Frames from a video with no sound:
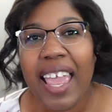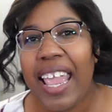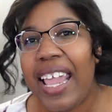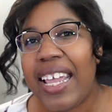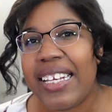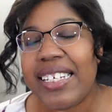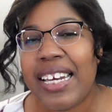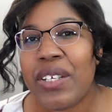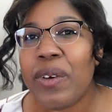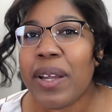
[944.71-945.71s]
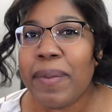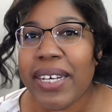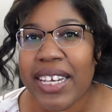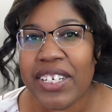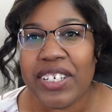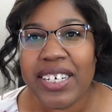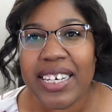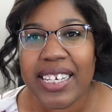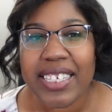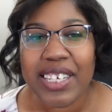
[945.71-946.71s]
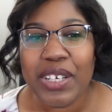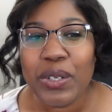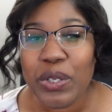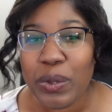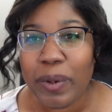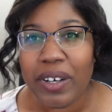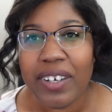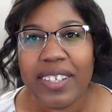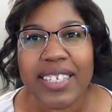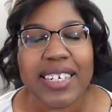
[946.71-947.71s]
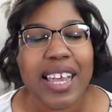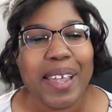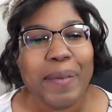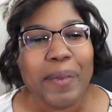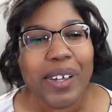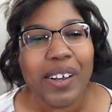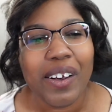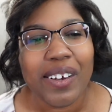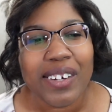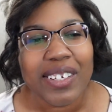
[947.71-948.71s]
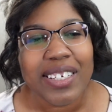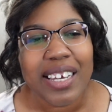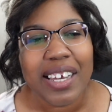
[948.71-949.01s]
And today's recommendation is a YouTuber this time called